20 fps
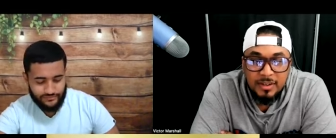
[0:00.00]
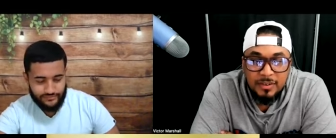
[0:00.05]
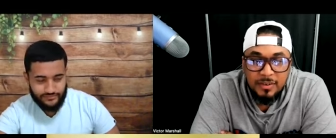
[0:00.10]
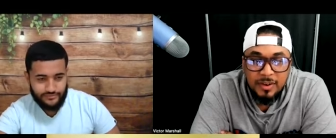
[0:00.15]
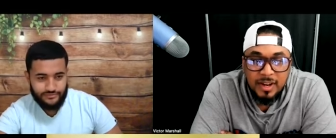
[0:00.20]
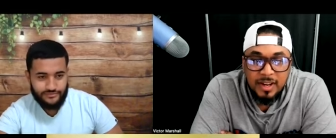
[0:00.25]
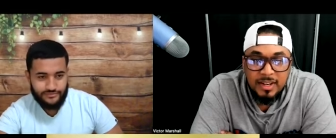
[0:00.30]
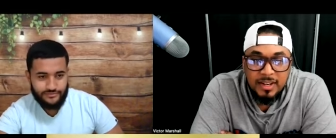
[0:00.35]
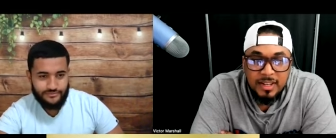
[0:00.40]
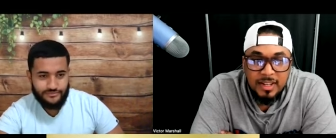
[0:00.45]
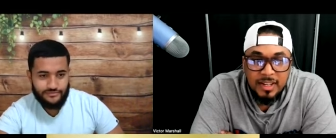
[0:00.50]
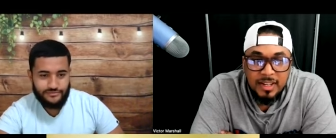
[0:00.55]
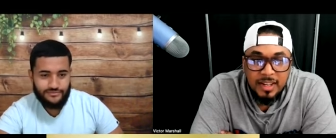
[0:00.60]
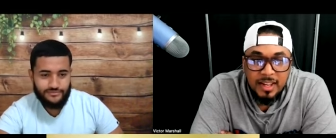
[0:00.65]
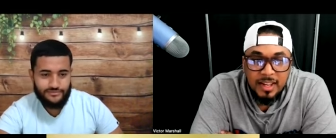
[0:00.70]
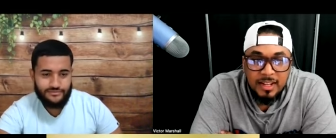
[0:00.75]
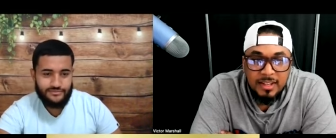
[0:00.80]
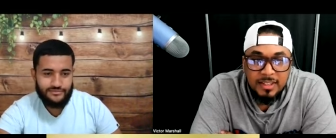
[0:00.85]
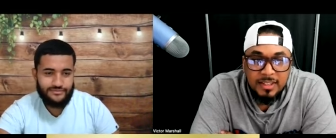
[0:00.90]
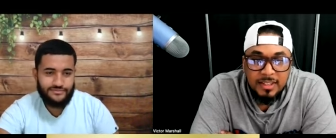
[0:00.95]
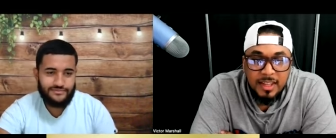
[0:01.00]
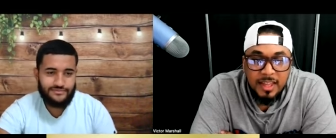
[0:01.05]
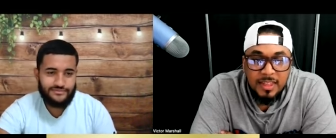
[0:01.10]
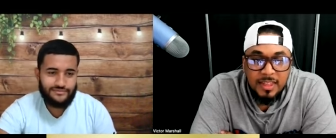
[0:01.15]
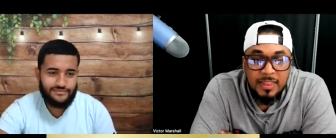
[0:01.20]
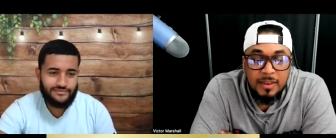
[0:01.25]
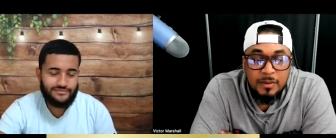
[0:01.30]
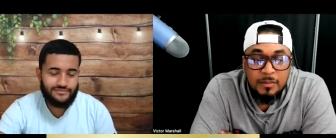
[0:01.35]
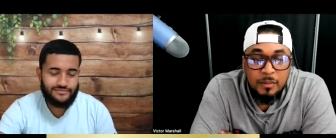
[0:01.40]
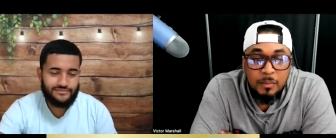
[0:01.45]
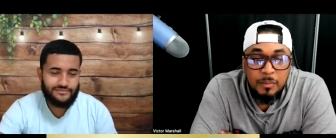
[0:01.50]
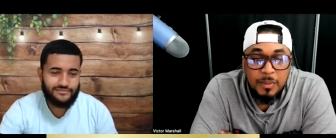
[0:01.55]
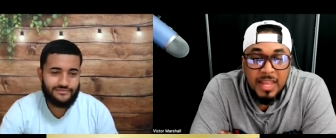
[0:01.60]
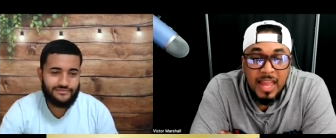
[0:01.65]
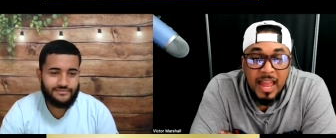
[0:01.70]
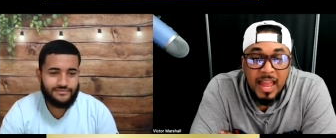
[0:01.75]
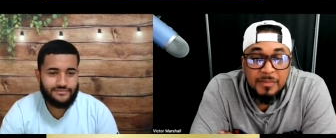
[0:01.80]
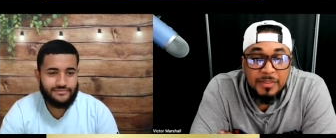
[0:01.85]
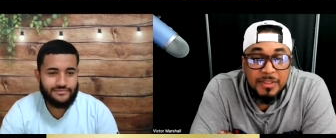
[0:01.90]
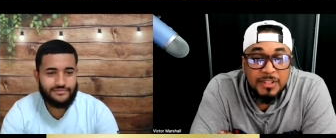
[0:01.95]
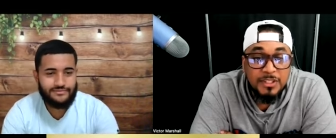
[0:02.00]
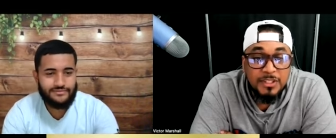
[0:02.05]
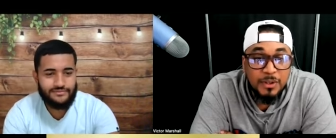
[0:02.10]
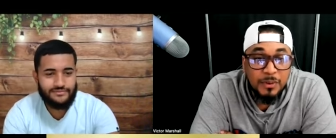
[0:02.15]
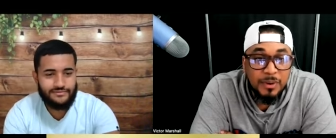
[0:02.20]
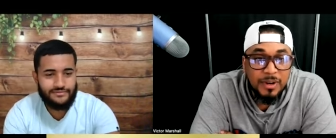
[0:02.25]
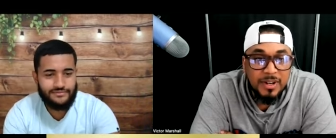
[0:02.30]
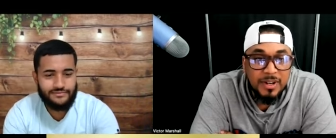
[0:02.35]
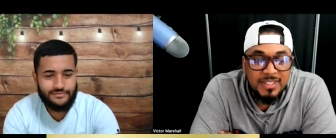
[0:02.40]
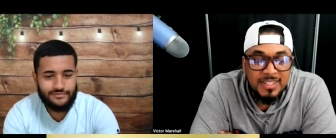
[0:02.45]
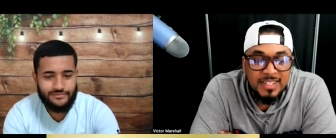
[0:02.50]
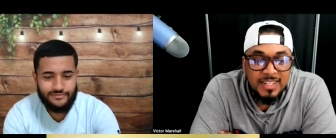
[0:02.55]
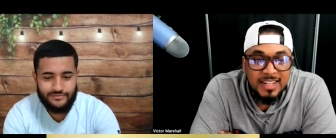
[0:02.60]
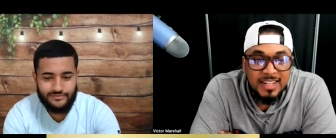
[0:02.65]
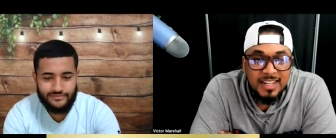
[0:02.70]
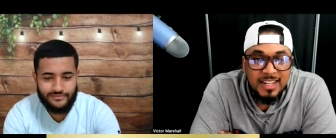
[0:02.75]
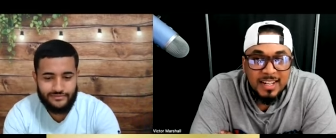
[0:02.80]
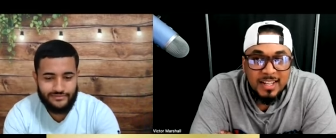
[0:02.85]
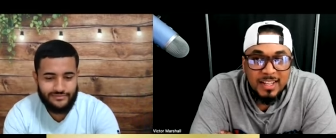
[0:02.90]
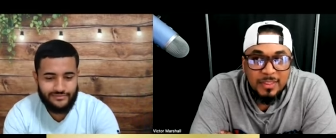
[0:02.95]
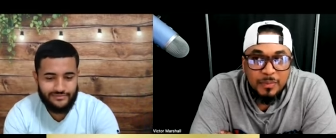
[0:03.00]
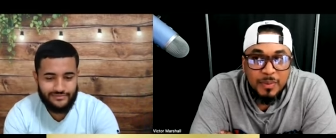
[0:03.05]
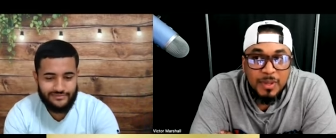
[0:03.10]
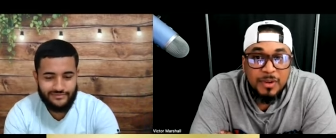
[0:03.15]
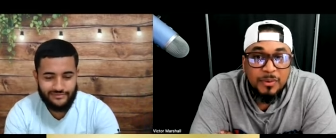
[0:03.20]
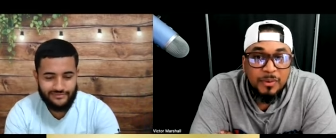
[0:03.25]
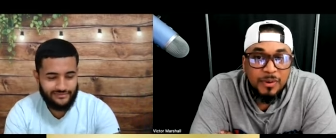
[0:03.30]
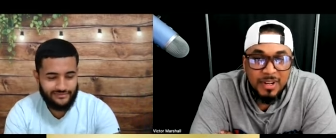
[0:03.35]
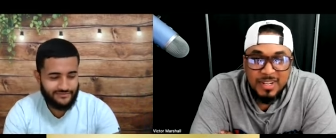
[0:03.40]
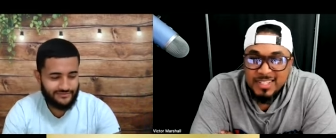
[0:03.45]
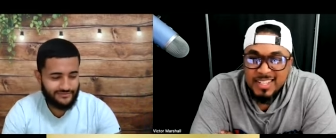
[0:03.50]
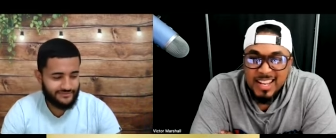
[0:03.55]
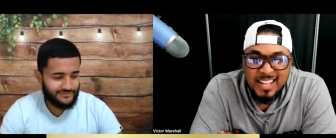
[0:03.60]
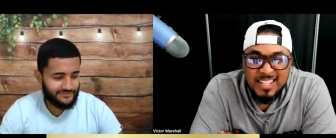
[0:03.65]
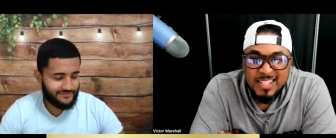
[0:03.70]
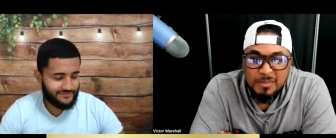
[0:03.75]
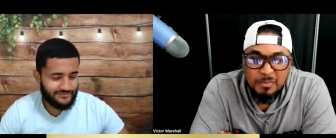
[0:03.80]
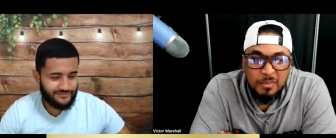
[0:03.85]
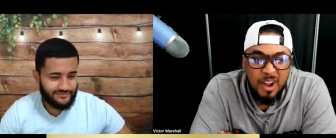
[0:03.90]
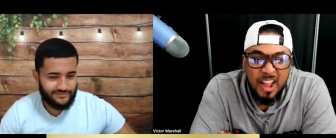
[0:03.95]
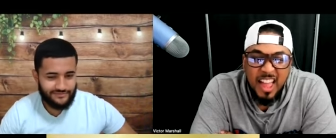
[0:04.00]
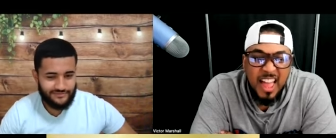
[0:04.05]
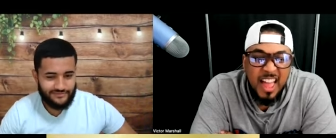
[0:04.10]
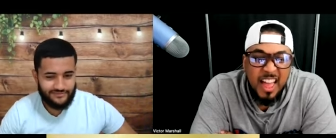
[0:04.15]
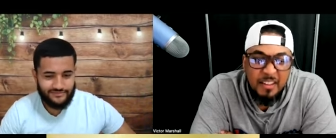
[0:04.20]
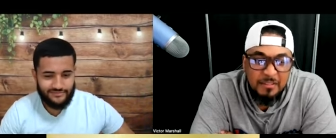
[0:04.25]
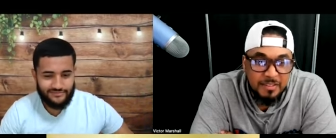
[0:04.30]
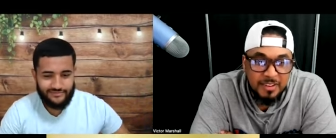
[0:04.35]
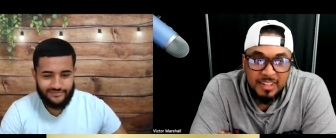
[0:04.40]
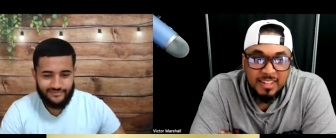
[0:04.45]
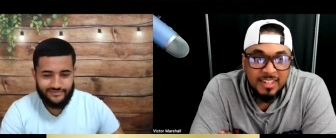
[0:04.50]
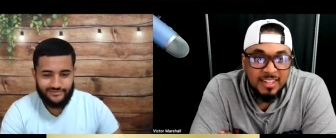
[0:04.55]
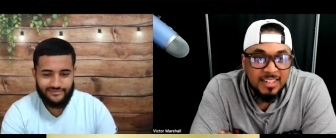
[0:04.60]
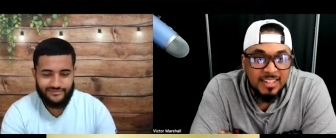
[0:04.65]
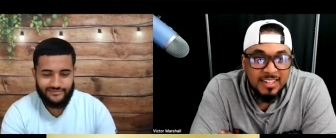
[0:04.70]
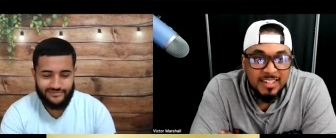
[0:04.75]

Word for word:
Speaker 1: right? And then when we have the doers, we criticize them heavy.